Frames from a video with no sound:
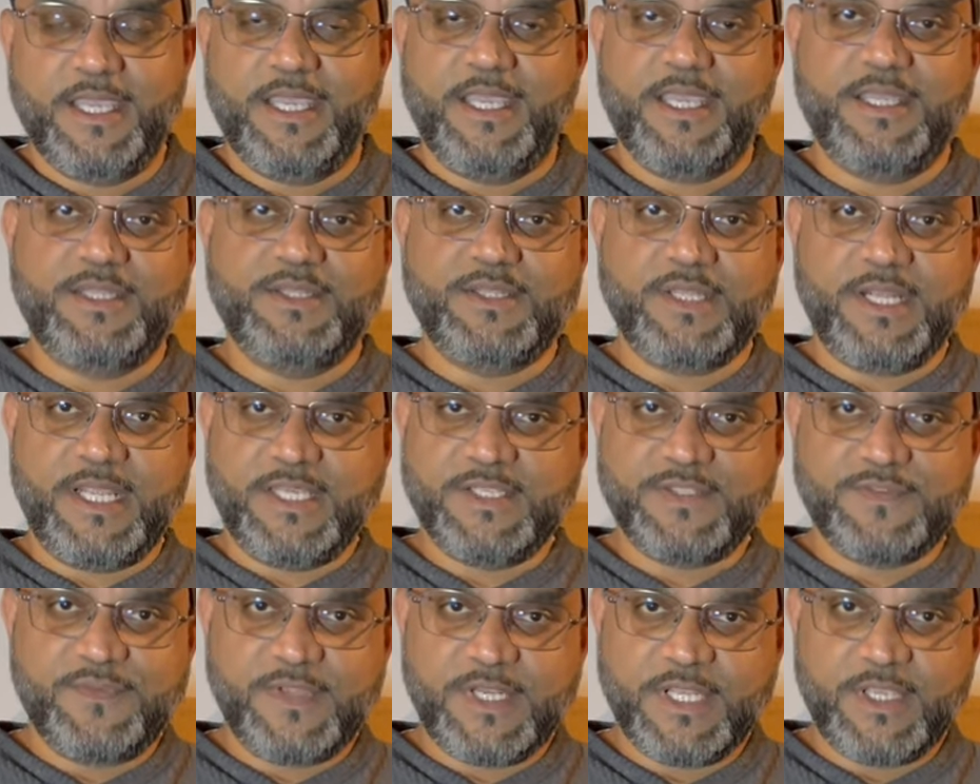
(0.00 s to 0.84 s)
In
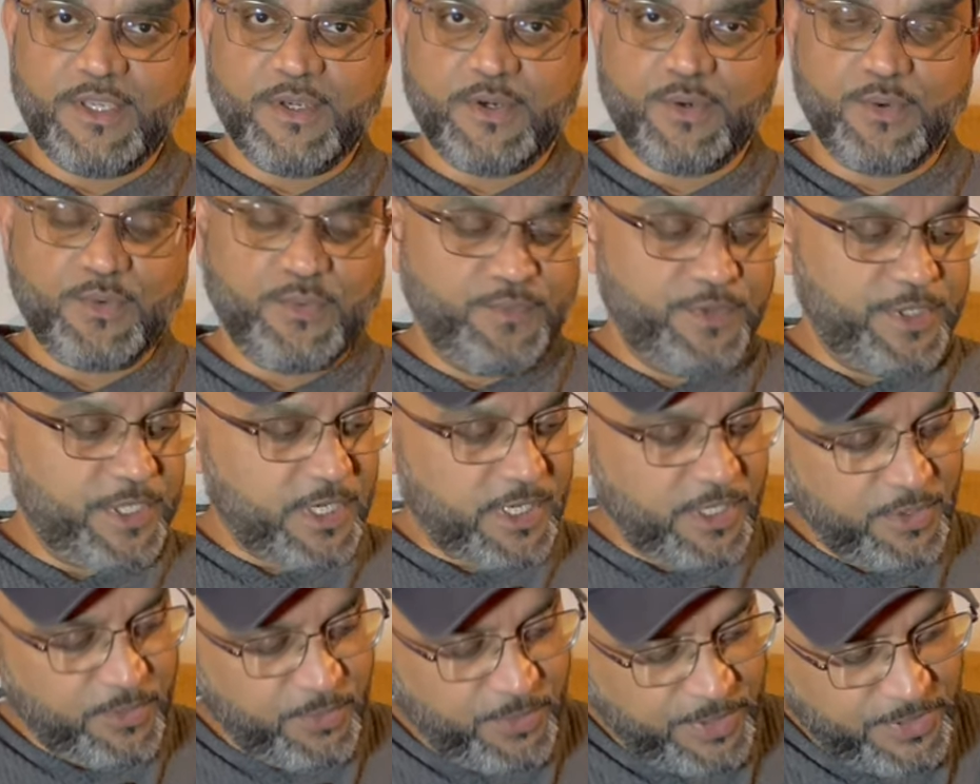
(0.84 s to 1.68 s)
today's video, we
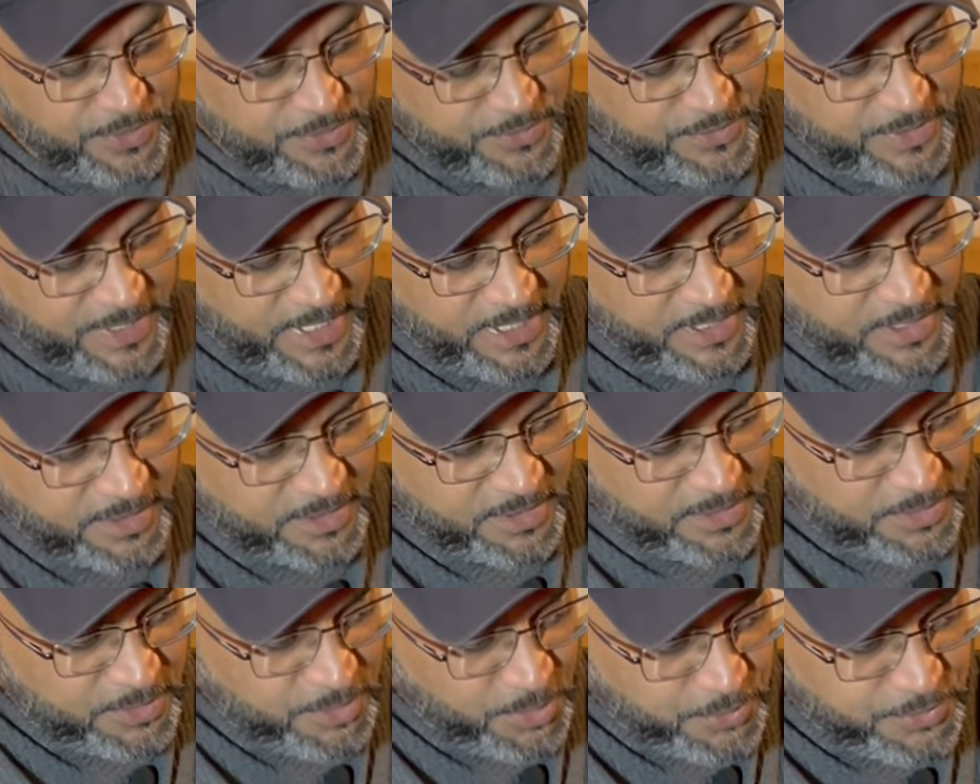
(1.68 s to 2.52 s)
are going to take a
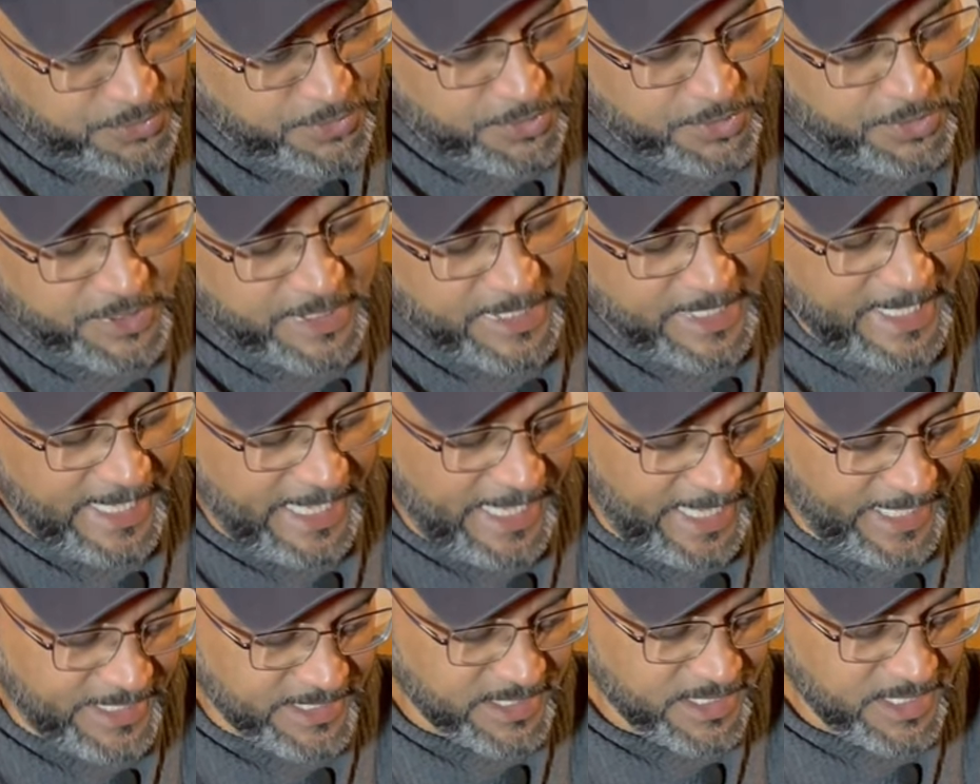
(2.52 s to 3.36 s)
close look
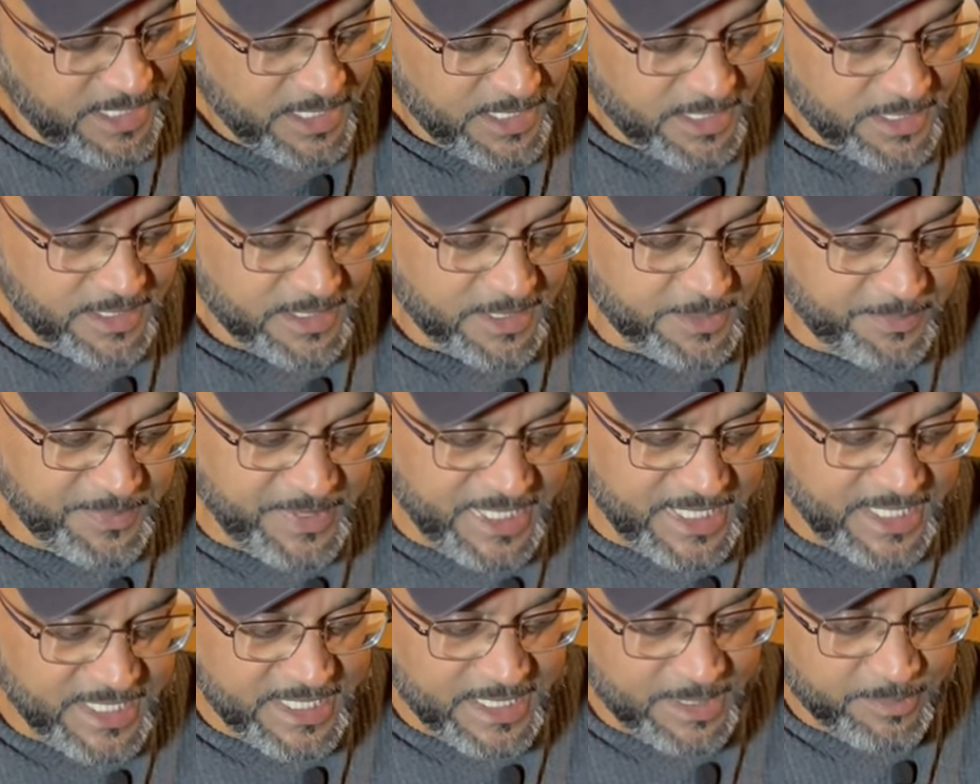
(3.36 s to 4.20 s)
at the
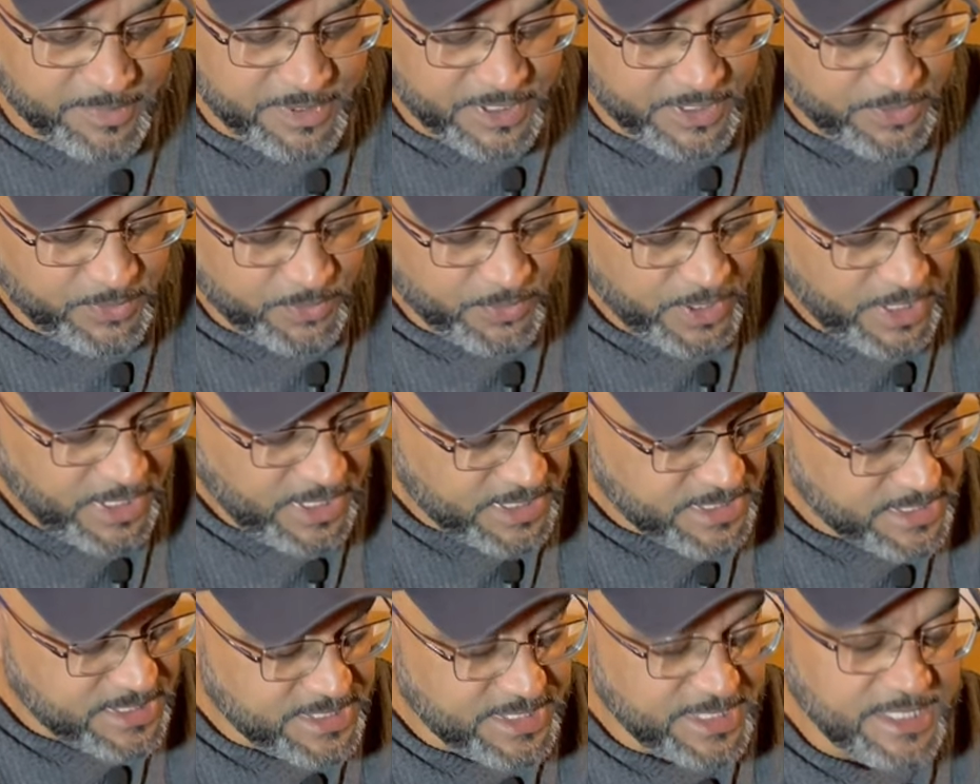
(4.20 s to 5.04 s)
B&W
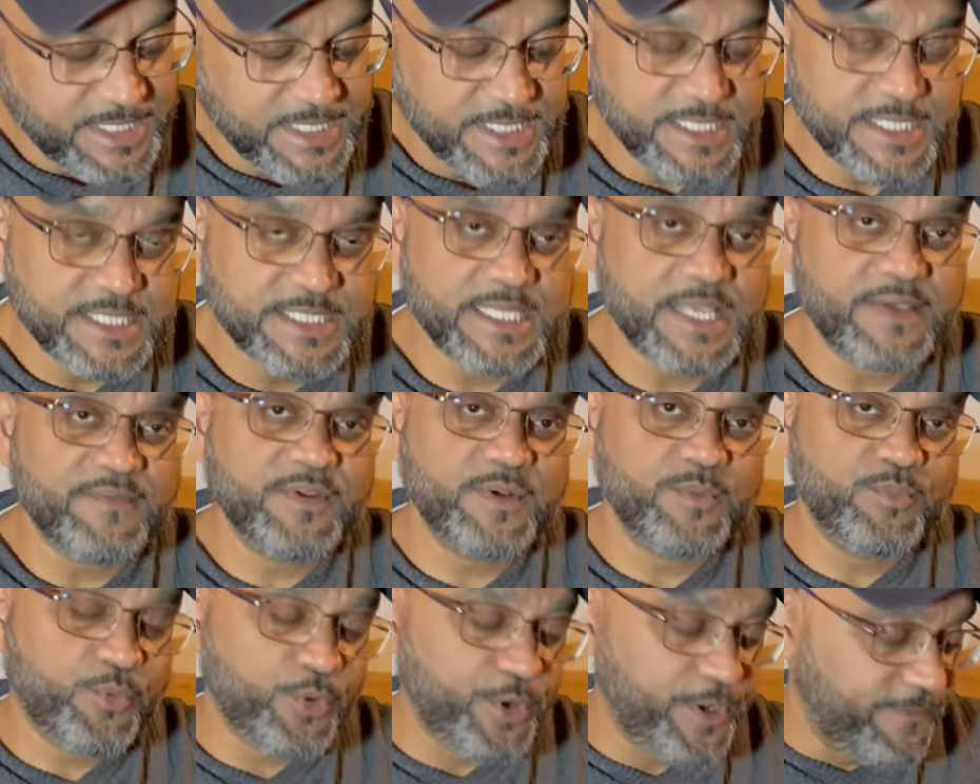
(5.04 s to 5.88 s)
CT
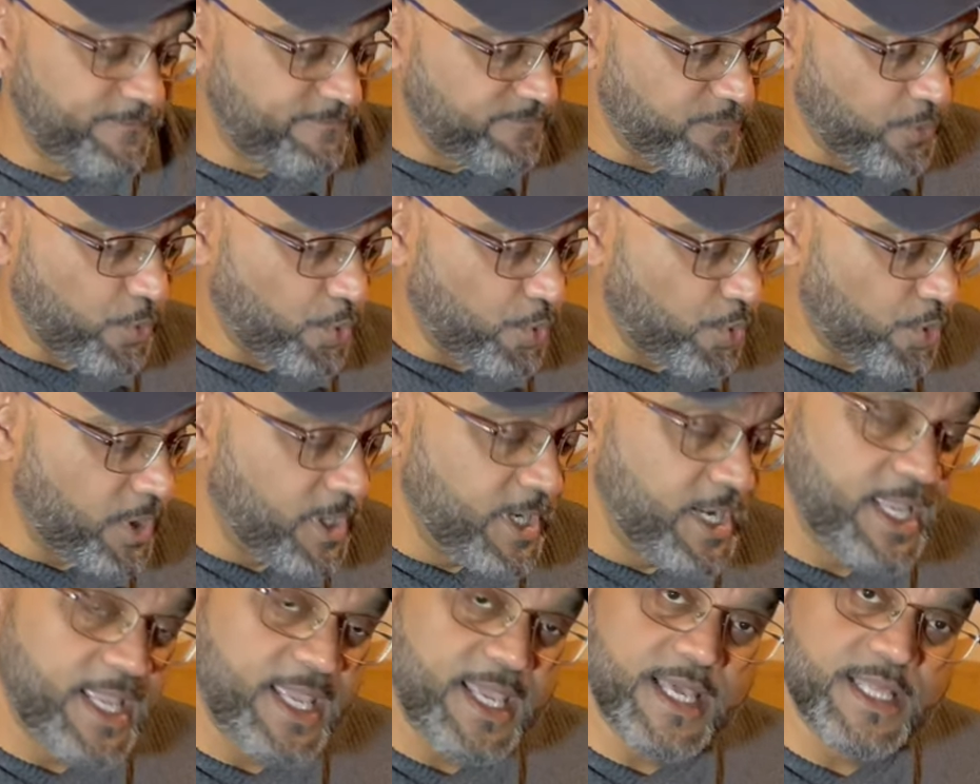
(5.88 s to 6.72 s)
7.4
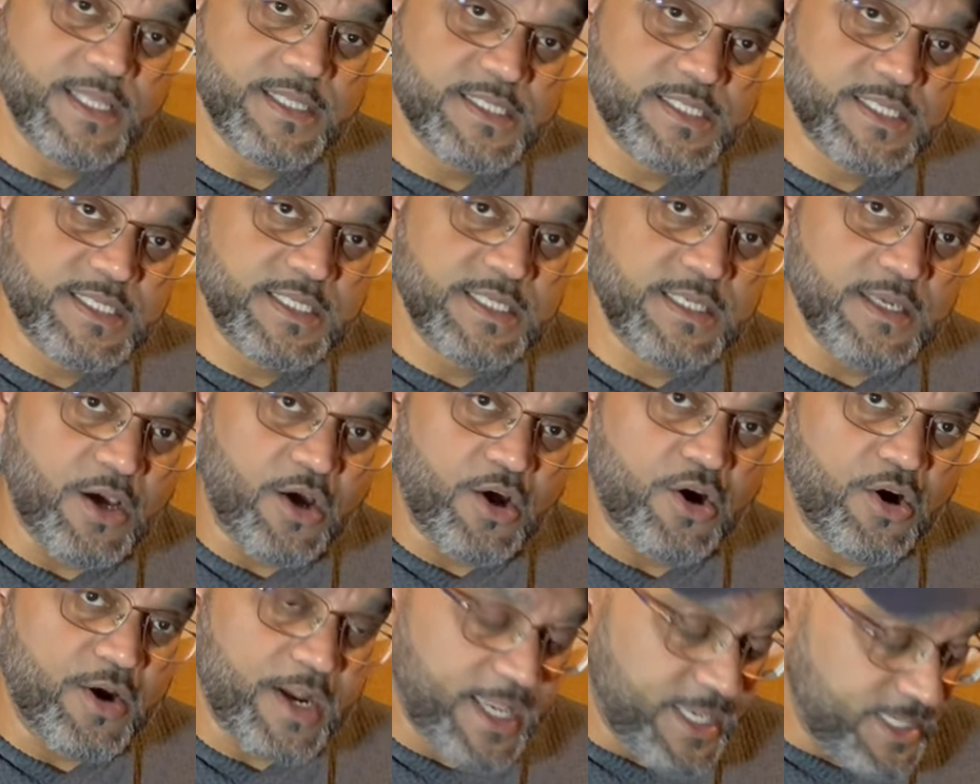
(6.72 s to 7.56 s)

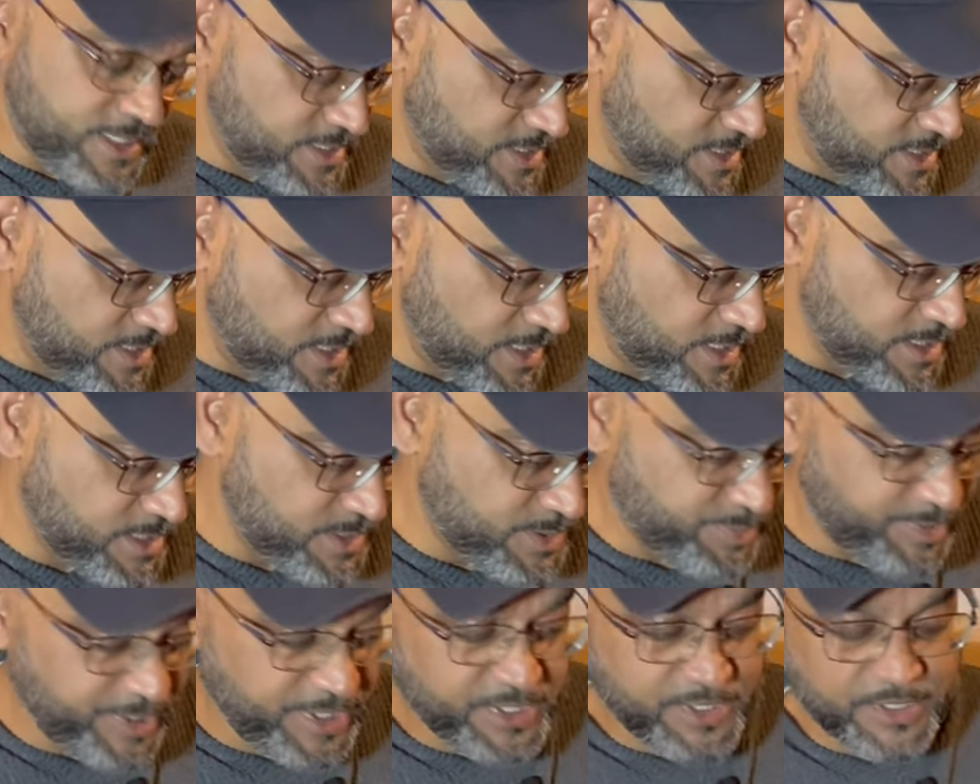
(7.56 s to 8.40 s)
LCRS
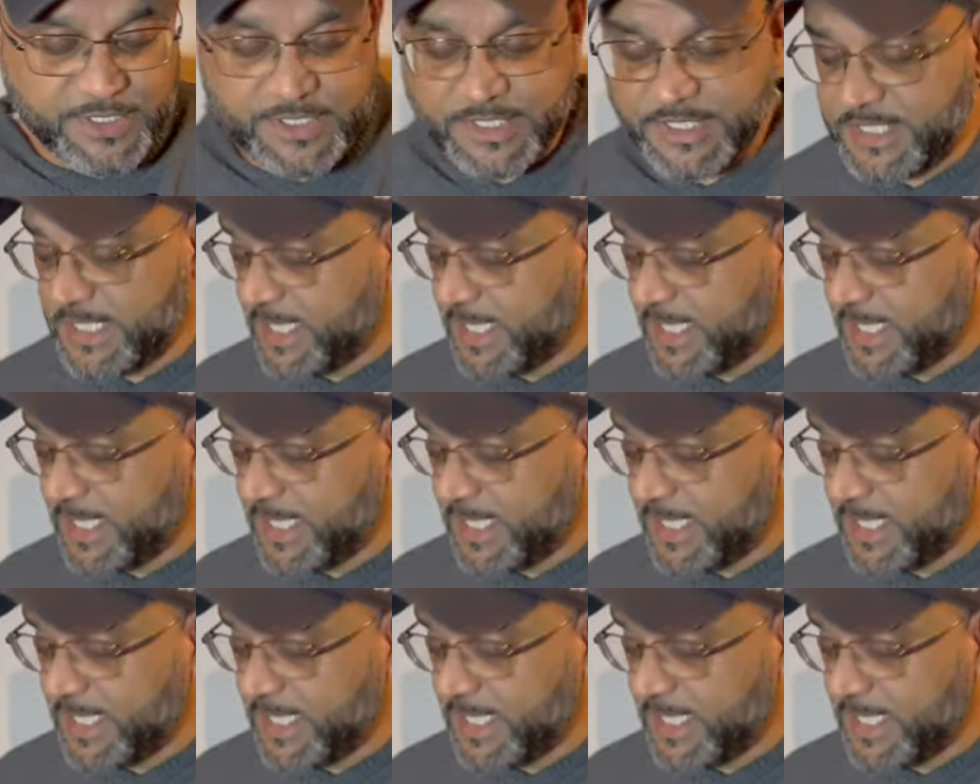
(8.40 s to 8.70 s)
speakers